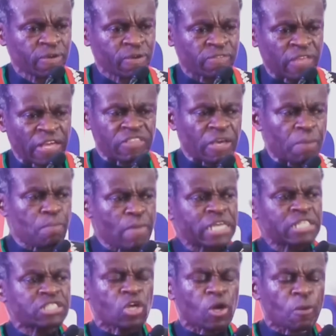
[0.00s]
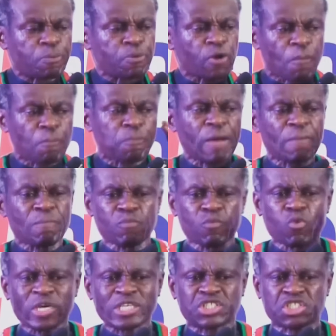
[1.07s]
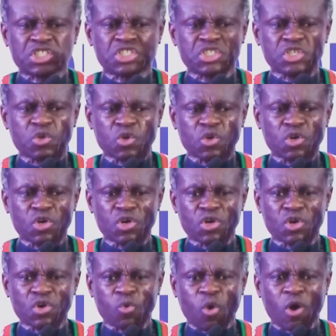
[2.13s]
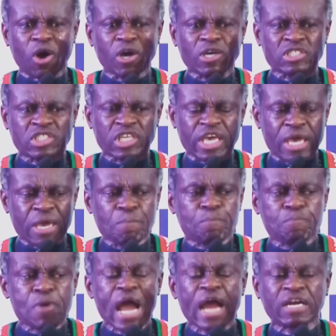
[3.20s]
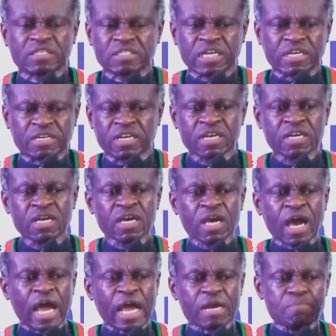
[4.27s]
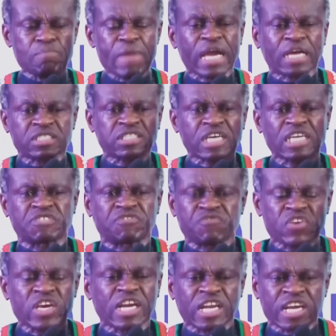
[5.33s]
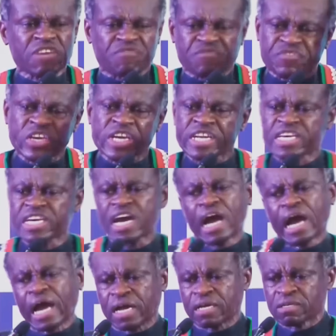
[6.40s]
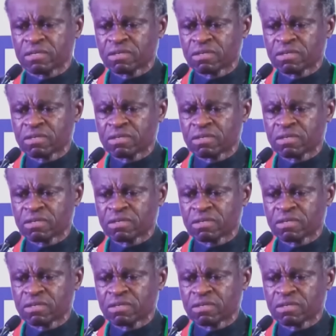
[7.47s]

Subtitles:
that the mental problem which was impacted and makes us feel inferior